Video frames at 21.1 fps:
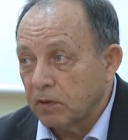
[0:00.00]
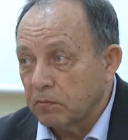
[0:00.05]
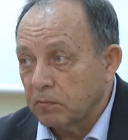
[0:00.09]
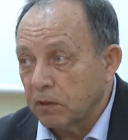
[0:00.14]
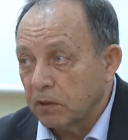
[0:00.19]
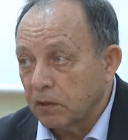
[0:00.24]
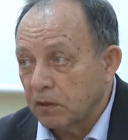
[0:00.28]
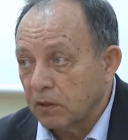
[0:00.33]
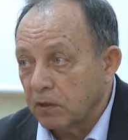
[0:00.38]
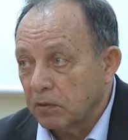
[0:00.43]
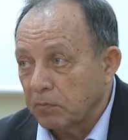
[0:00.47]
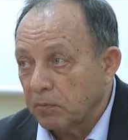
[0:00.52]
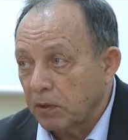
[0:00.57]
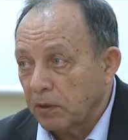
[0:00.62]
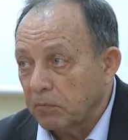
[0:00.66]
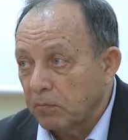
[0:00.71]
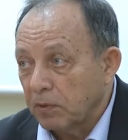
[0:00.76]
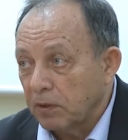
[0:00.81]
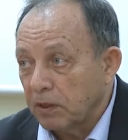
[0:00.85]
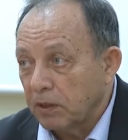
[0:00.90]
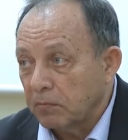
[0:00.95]
So
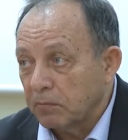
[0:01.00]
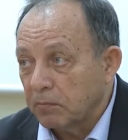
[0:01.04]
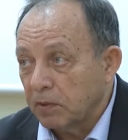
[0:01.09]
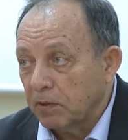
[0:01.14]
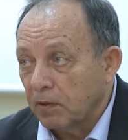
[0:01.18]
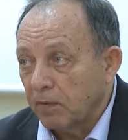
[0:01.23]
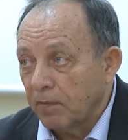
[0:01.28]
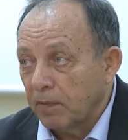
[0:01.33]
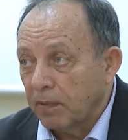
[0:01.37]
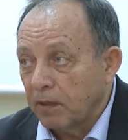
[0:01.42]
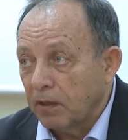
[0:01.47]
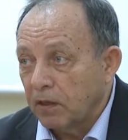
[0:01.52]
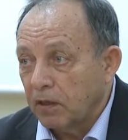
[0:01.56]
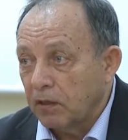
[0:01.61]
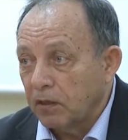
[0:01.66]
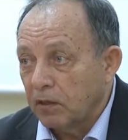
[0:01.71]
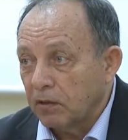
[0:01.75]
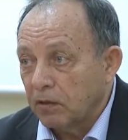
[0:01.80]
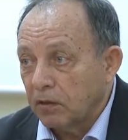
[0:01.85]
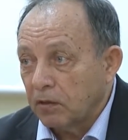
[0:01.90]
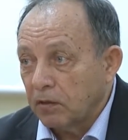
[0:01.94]
maybe we could
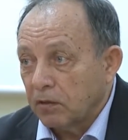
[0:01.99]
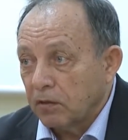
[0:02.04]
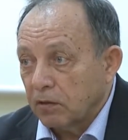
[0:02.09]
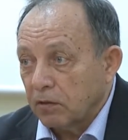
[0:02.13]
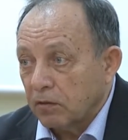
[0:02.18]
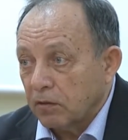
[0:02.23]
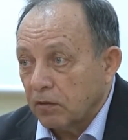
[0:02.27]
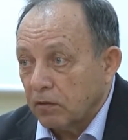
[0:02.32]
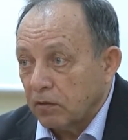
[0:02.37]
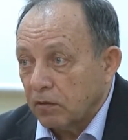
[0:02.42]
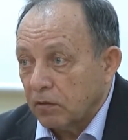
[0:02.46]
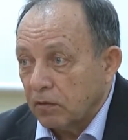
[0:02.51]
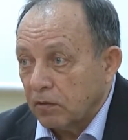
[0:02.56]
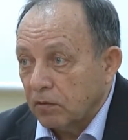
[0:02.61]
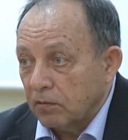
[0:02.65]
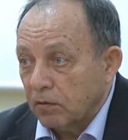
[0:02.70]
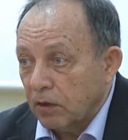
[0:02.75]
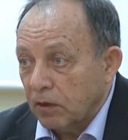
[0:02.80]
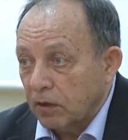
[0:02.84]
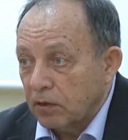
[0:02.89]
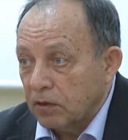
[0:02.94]
hold an
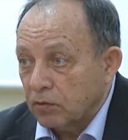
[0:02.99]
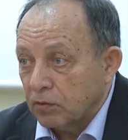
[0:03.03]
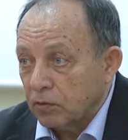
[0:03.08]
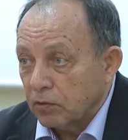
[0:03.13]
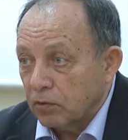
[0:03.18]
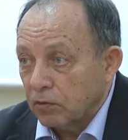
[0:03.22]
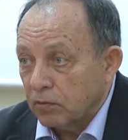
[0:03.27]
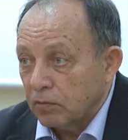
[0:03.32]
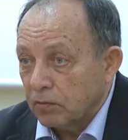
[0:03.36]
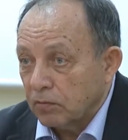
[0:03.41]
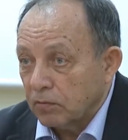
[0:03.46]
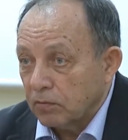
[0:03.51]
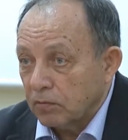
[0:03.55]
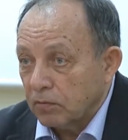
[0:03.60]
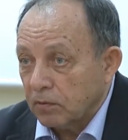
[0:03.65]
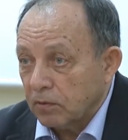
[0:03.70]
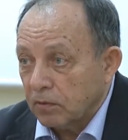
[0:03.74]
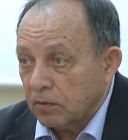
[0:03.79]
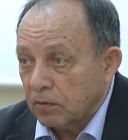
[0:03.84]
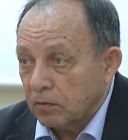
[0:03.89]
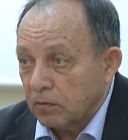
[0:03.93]

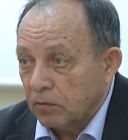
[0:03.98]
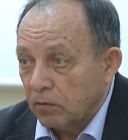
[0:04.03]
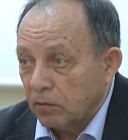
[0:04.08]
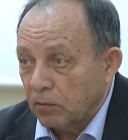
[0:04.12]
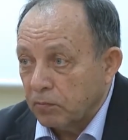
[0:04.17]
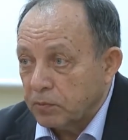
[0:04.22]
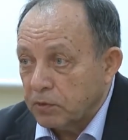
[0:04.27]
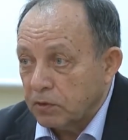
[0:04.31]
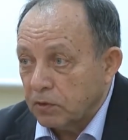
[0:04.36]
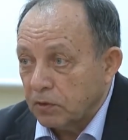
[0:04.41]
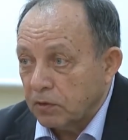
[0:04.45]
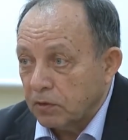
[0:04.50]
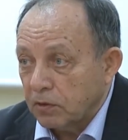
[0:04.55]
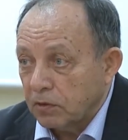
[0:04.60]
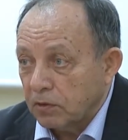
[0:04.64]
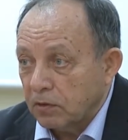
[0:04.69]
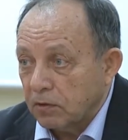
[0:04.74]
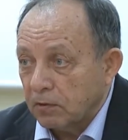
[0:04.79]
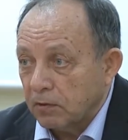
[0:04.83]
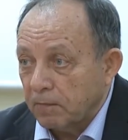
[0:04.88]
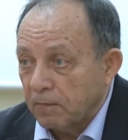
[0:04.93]
event once in 3
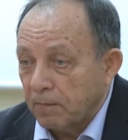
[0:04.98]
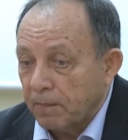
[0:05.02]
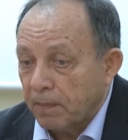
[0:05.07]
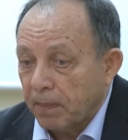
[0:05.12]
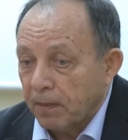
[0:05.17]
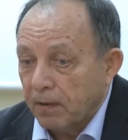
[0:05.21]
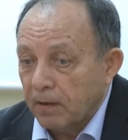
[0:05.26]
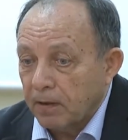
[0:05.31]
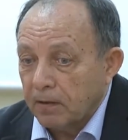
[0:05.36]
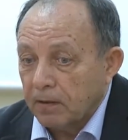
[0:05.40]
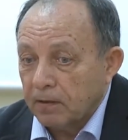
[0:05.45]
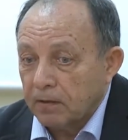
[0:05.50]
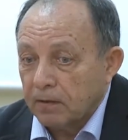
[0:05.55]
months